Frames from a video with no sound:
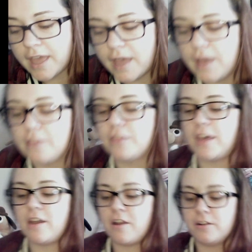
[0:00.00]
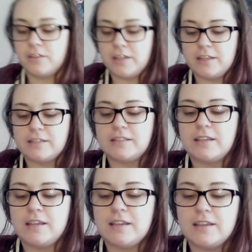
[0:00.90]
And they are these
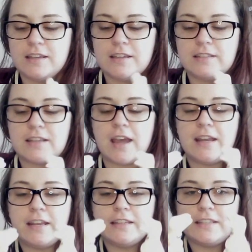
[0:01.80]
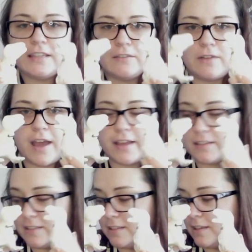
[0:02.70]
tiny
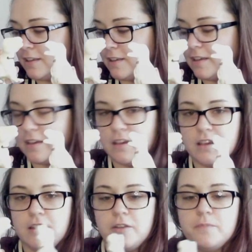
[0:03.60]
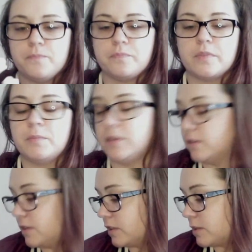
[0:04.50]
T-Rex. Let me
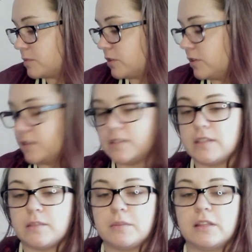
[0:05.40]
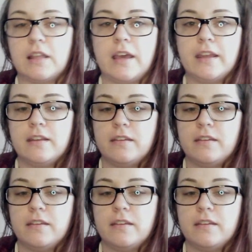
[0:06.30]
get them so you can see them in the light.